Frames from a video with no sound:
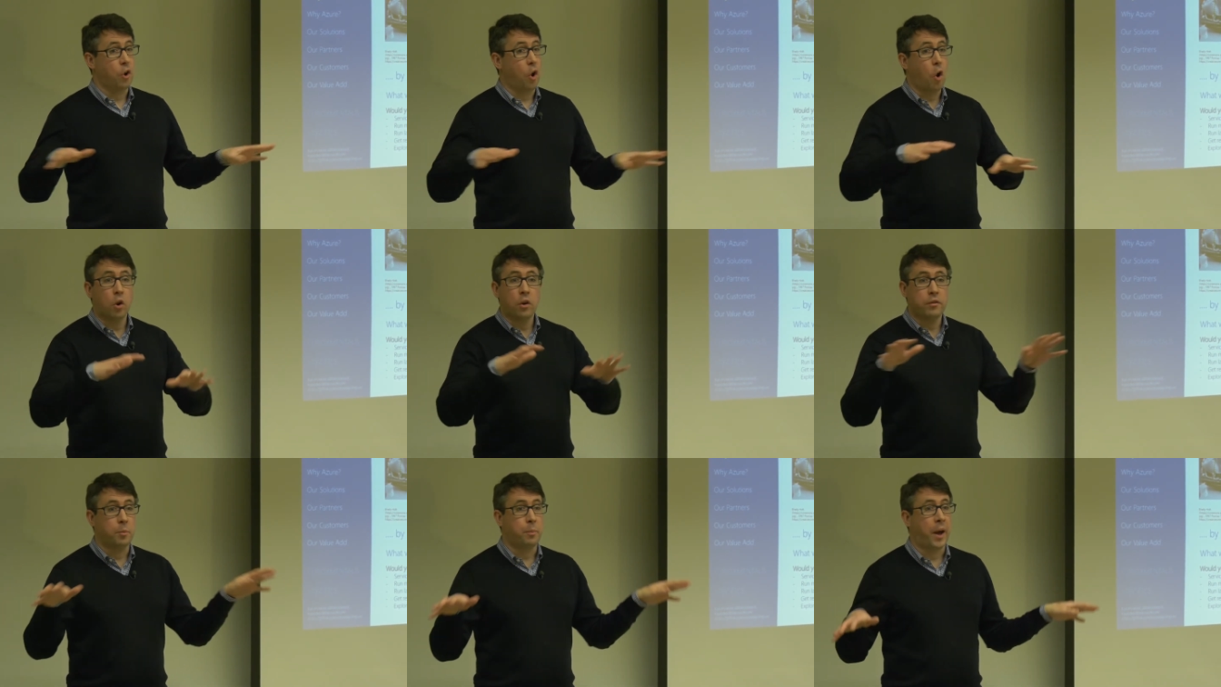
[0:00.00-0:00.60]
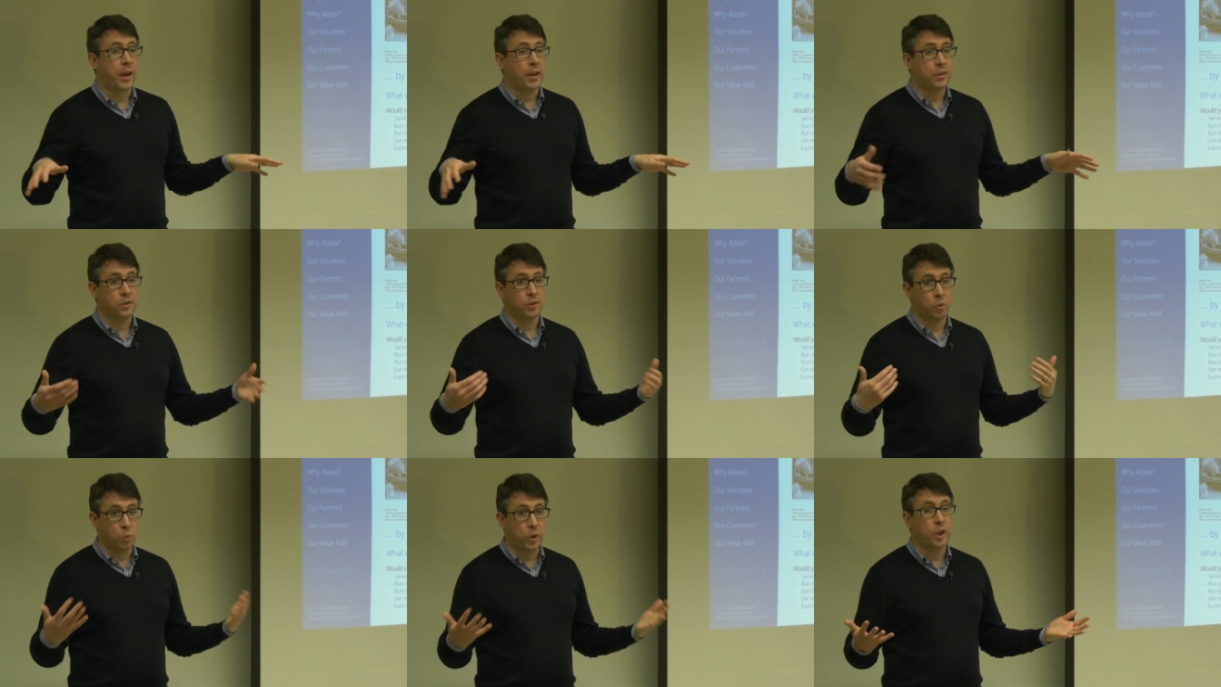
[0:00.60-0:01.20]
All of the
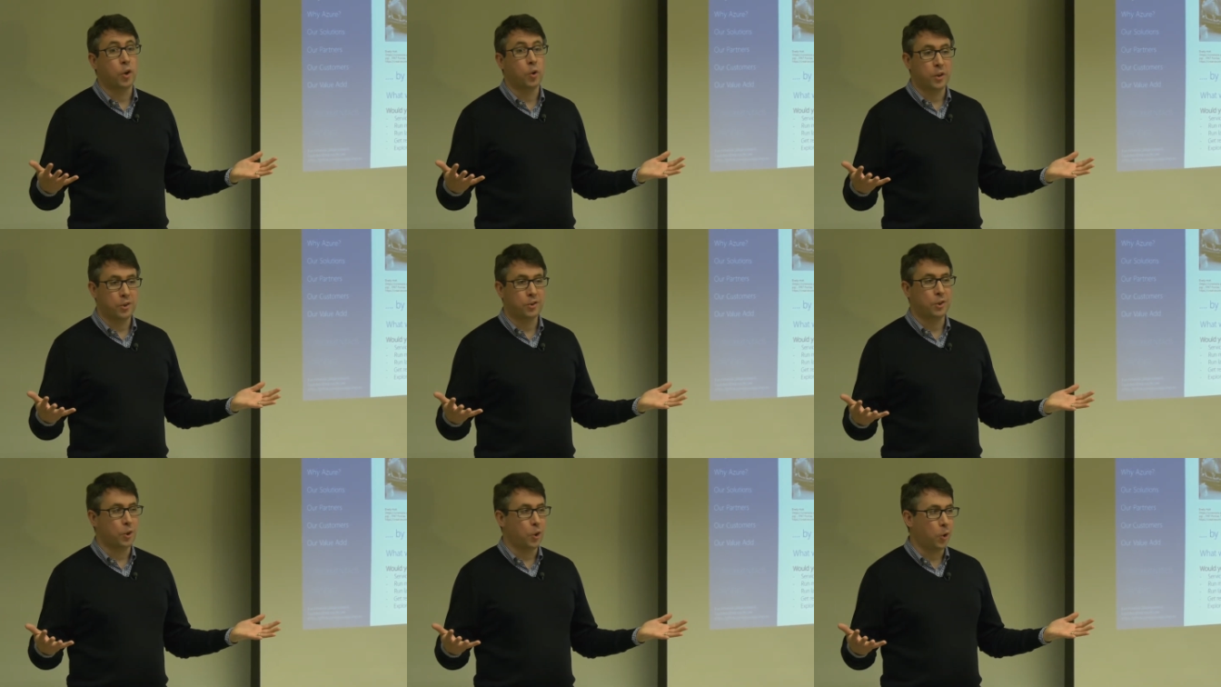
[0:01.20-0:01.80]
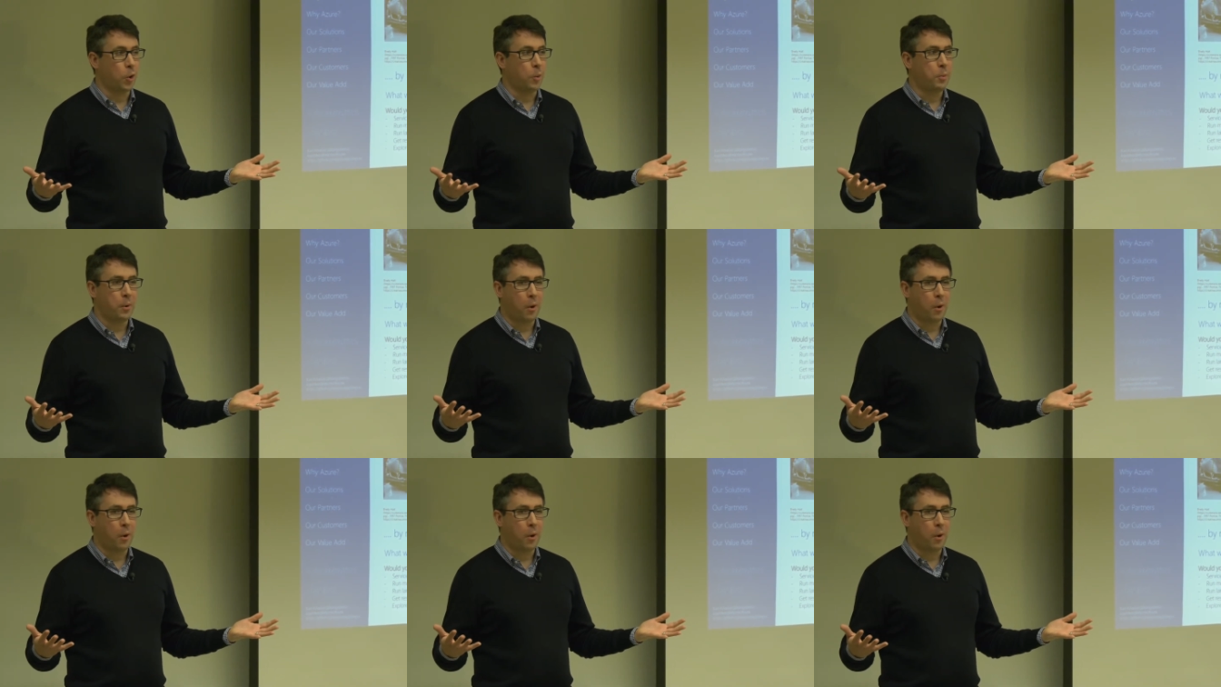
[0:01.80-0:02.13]
banks, and we know this in Europe,